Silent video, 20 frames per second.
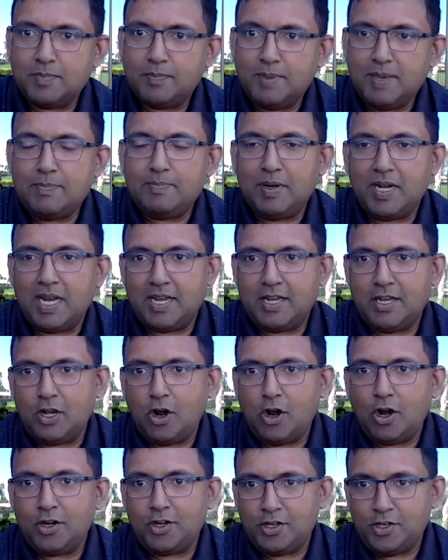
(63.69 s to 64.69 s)
People are
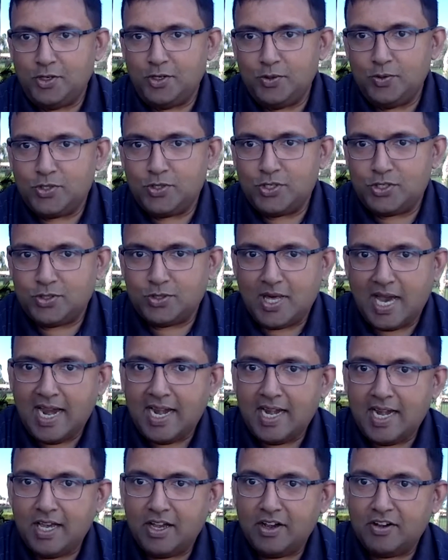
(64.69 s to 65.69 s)
not used to the
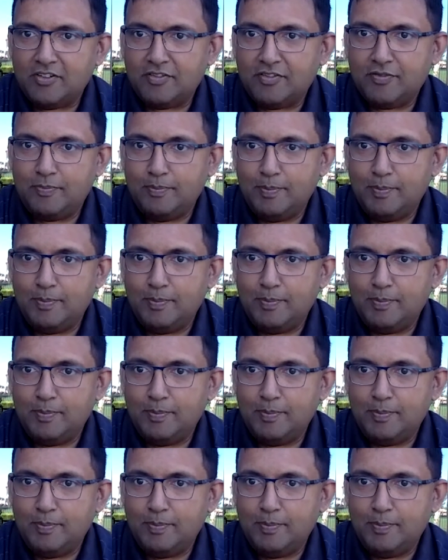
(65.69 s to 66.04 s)
idea of